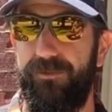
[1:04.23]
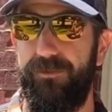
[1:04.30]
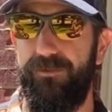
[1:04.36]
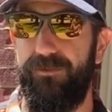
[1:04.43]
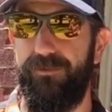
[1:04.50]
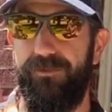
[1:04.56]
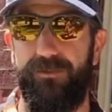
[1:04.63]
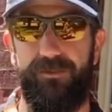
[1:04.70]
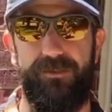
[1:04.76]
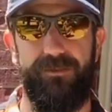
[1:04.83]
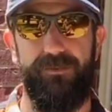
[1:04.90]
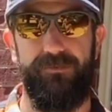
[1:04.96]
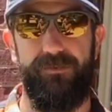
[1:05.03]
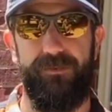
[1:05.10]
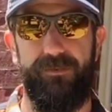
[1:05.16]
to
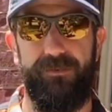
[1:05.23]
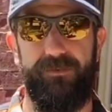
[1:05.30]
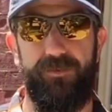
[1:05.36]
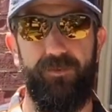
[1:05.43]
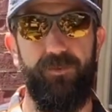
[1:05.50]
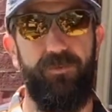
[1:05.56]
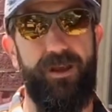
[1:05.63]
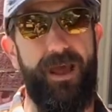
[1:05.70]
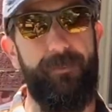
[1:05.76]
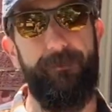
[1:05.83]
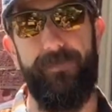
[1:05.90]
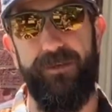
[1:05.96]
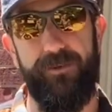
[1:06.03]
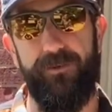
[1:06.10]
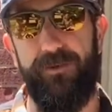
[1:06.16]
do net
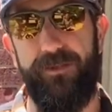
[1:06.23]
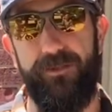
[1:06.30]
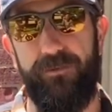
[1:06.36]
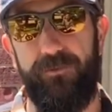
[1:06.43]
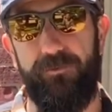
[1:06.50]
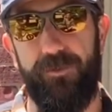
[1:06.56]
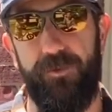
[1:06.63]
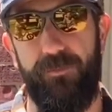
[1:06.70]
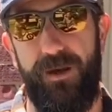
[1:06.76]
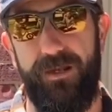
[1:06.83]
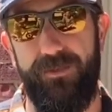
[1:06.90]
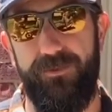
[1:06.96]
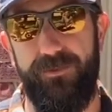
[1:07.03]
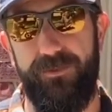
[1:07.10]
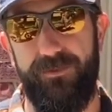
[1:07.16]
metering through my
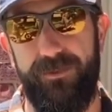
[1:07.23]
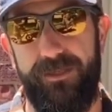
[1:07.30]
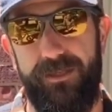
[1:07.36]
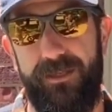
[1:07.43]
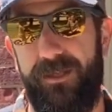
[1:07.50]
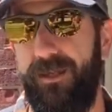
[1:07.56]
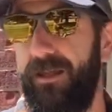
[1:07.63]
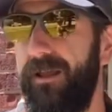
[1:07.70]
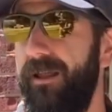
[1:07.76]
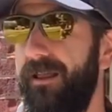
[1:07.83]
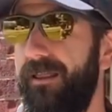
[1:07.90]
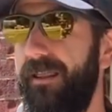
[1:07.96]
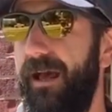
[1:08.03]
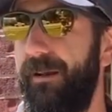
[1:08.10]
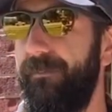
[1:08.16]
utility.
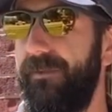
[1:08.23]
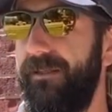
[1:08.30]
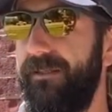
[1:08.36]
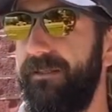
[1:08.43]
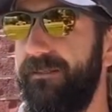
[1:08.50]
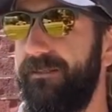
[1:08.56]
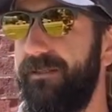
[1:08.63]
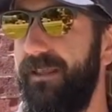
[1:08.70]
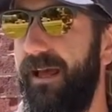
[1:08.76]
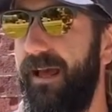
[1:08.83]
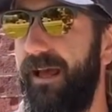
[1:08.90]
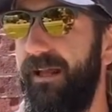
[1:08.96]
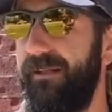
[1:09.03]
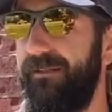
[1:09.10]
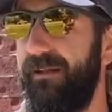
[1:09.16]
That means
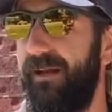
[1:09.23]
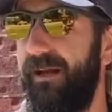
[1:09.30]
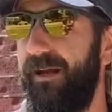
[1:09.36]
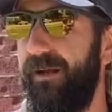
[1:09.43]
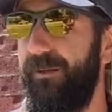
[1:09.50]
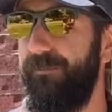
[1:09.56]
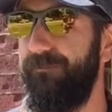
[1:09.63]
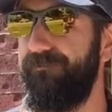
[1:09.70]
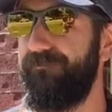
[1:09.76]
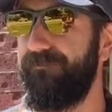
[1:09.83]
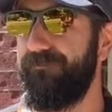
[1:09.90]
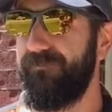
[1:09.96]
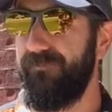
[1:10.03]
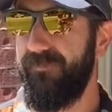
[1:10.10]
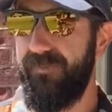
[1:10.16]
that
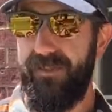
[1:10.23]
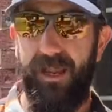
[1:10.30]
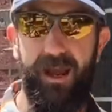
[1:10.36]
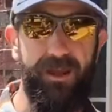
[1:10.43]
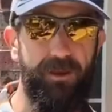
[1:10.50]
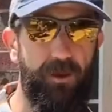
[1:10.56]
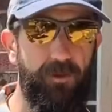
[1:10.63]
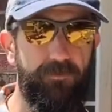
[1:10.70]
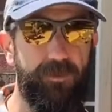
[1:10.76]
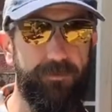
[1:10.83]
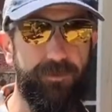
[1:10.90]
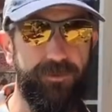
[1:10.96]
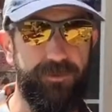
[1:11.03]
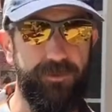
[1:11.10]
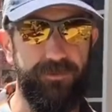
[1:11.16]
I
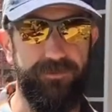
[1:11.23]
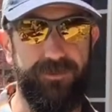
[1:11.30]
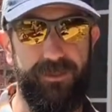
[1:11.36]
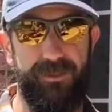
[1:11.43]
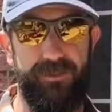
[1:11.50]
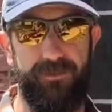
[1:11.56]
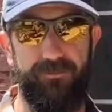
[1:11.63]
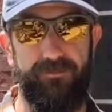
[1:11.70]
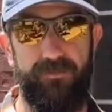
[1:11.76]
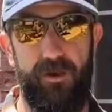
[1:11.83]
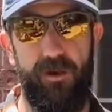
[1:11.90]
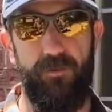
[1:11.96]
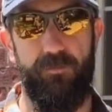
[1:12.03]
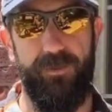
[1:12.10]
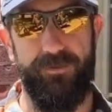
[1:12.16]
overproduce in the
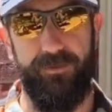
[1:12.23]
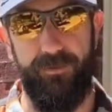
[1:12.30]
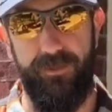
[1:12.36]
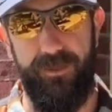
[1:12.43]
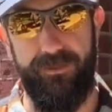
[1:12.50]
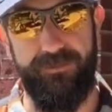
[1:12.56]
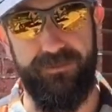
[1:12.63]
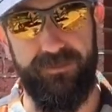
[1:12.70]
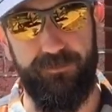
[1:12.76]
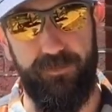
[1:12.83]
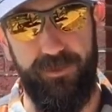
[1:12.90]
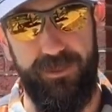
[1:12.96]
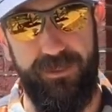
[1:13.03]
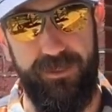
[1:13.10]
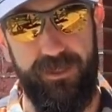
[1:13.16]
fall, winter, and
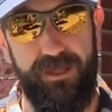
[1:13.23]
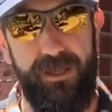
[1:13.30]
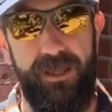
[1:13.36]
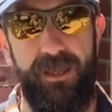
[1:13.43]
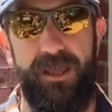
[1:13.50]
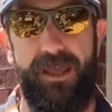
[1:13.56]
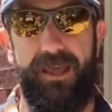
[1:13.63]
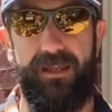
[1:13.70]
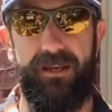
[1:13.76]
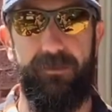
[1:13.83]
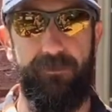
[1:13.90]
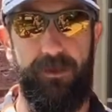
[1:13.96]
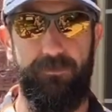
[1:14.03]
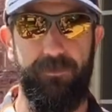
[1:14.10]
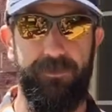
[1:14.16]
spring, and
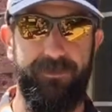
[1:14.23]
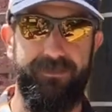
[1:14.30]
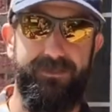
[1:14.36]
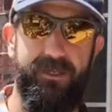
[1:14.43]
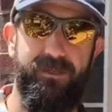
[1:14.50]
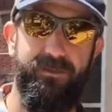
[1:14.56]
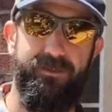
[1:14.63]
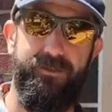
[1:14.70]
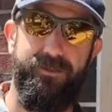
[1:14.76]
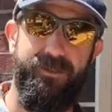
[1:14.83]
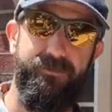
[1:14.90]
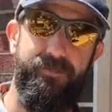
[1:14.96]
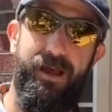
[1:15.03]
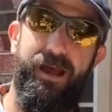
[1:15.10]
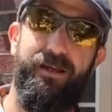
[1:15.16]
I'm able to sell energy
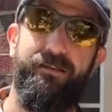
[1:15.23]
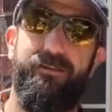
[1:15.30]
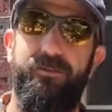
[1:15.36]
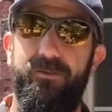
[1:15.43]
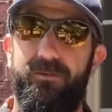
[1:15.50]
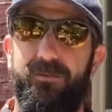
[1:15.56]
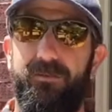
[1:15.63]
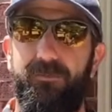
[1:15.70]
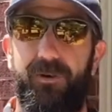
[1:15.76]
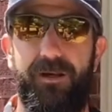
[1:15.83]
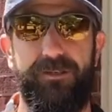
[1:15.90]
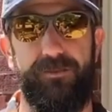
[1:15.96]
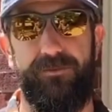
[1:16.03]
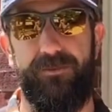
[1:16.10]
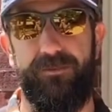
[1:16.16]
back to my
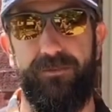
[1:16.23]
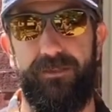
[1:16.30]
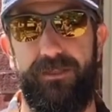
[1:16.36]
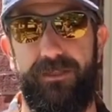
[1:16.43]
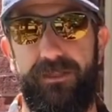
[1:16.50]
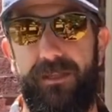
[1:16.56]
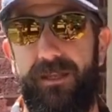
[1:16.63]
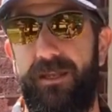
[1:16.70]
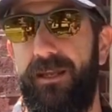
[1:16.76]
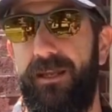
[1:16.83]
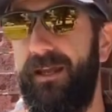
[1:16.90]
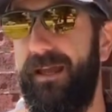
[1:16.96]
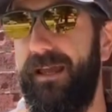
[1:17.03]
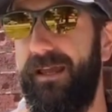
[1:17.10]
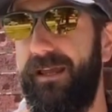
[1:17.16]
utility,
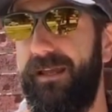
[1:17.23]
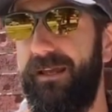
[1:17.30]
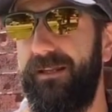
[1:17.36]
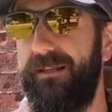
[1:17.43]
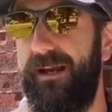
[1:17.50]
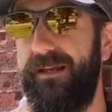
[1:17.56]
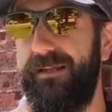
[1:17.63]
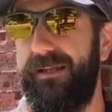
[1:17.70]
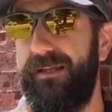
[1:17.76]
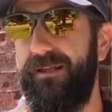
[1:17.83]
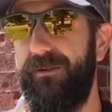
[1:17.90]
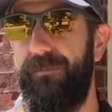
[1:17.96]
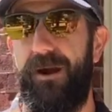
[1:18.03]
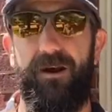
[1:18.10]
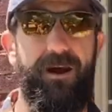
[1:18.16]
and I get
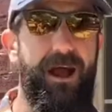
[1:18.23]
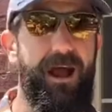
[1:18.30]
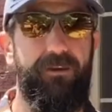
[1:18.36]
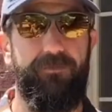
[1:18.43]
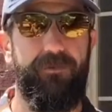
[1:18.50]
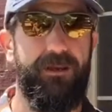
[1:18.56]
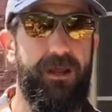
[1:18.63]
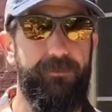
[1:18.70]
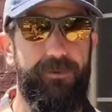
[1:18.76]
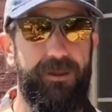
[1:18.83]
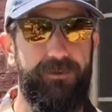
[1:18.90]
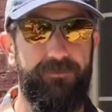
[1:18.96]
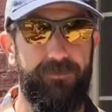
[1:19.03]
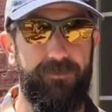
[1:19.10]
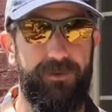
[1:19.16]
about half what I
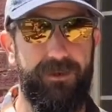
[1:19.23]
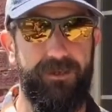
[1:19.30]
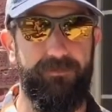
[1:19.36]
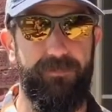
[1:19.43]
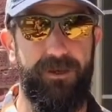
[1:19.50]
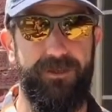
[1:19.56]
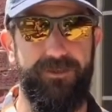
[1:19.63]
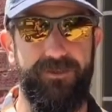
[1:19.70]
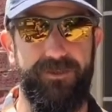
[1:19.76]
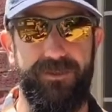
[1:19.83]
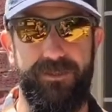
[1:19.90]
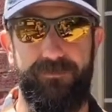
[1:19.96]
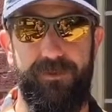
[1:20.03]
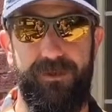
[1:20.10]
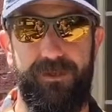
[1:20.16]
pay for my
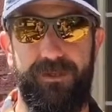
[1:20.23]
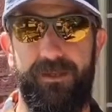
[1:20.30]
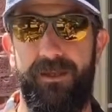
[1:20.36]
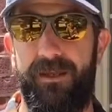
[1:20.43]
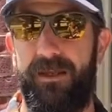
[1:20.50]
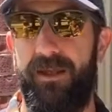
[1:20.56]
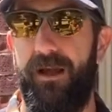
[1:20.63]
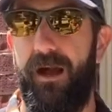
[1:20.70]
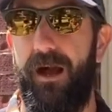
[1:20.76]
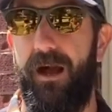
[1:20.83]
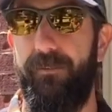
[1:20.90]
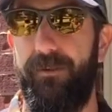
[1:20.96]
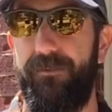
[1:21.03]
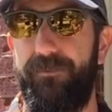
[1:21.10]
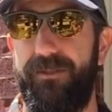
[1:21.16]
energy, but
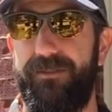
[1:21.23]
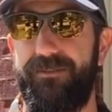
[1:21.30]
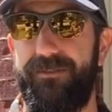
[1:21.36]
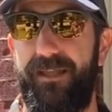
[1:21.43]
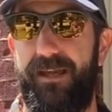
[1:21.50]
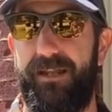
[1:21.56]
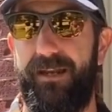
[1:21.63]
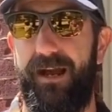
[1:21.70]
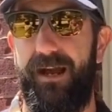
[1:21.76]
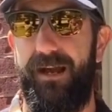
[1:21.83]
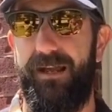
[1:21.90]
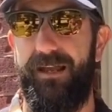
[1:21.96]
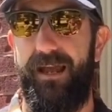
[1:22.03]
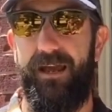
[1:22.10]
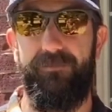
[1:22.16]
it means that
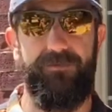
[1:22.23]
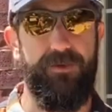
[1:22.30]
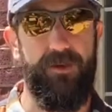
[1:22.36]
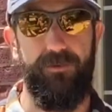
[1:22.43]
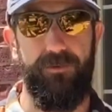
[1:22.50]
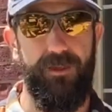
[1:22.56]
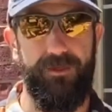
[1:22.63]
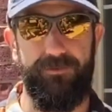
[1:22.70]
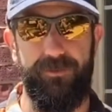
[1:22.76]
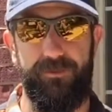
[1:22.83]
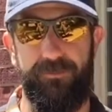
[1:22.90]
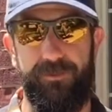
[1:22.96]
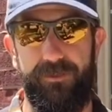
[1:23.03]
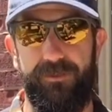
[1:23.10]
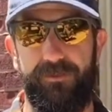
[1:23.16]
I have no electric
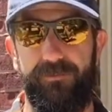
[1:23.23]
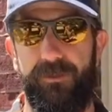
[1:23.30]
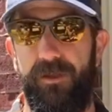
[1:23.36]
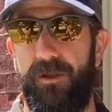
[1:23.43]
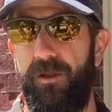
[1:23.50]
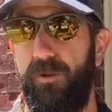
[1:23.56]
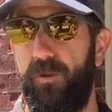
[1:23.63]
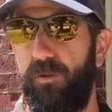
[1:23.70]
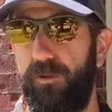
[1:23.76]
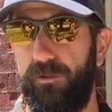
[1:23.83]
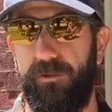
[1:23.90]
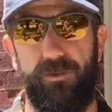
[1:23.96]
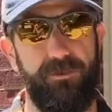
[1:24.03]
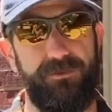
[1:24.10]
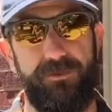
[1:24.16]
bill or
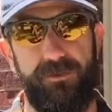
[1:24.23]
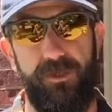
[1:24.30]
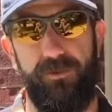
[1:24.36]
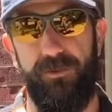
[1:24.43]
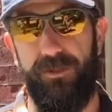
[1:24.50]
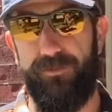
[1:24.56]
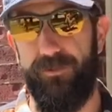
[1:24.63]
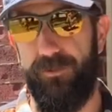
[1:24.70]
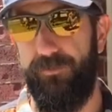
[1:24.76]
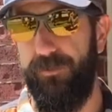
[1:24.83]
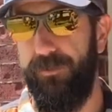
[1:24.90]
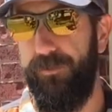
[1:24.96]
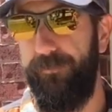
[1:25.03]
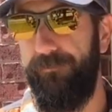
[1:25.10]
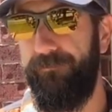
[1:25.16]
close to no electric
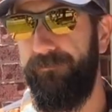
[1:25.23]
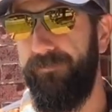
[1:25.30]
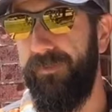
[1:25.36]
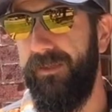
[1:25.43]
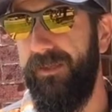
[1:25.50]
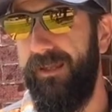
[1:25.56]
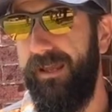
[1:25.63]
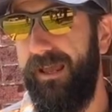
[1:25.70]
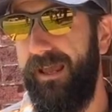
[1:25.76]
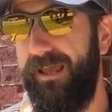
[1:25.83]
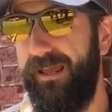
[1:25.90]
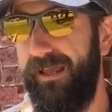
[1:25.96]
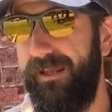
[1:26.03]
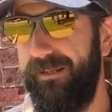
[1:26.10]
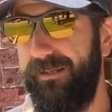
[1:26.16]
bill,
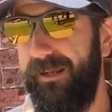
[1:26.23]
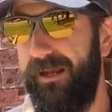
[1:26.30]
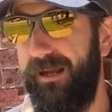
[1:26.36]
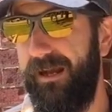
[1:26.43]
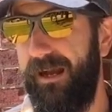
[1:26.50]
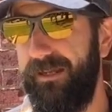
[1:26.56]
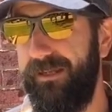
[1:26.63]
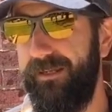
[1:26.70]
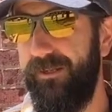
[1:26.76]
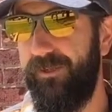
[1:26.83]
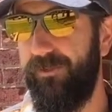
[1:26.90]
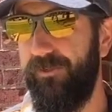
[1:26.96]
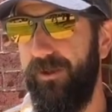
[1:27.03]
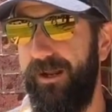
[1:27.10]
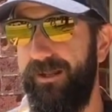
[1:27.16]
and I get a
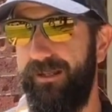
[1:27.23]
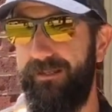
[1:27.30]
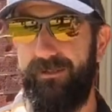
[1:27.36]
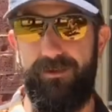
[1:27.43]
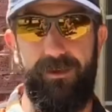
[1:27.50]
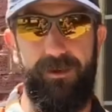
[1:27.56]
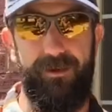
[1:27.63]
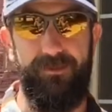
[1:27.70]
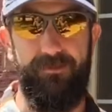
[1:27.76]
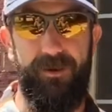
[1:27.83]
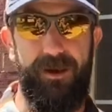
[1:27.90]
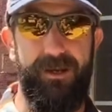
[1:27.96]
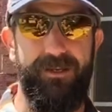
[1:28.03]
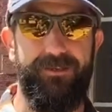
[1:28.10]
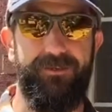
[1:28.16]
credit on
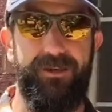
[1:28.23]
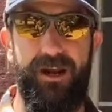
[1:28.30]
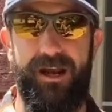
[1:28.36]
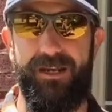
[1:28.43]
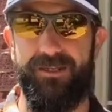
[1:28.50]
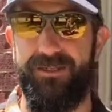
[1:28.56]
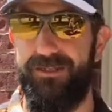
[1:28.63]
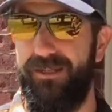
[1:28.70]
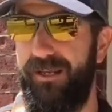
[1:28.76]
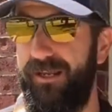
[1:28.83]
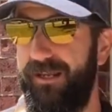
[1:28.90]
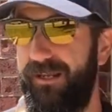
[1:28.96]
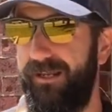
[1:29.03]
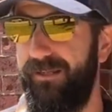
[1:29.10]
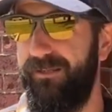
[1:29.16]
my trash
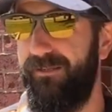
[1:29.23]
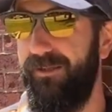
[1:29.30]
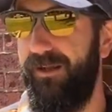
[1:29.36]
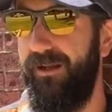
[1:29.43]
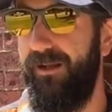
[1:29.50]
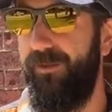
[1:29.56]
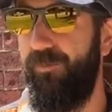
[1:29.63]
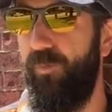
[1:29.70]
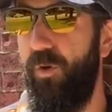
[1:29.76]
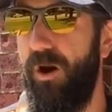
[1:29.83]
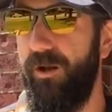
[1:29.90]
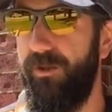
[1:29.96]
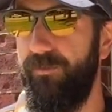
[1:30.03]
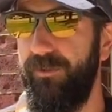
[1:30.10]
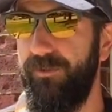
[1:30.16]
and
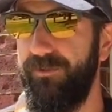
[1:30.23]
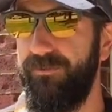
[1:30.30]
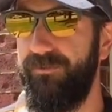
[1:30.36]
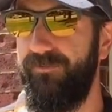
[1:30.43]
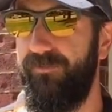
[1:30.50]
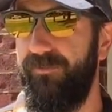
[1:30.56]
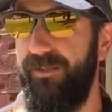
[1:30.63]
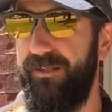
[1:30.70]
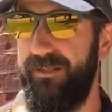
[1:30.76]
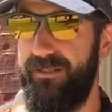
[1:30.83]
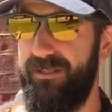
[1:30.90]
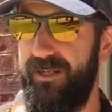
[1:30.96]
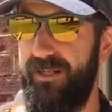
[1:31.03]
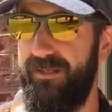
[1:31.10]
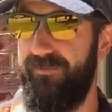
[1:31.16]
water bills in
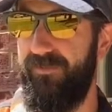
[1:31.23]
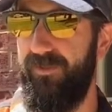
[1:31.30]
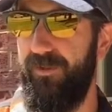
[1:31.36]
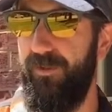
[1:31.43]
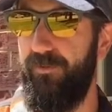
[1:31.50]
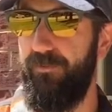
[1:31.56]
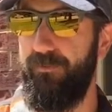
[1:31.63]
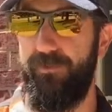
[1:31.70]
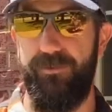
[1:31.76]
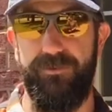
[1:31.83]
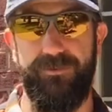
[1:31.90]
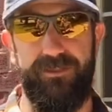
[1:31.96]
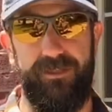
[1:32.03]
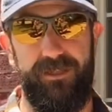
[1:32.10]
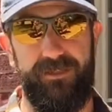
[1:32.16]
exchange for
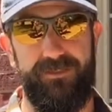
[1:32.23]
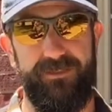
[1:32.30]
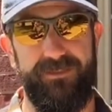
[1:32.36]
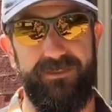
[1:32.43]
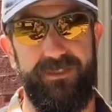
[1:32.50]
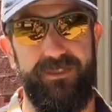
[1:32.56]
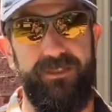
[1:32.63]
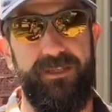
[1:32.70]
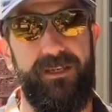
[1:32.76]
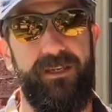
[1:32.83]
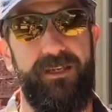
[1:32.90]
overproducing electricity.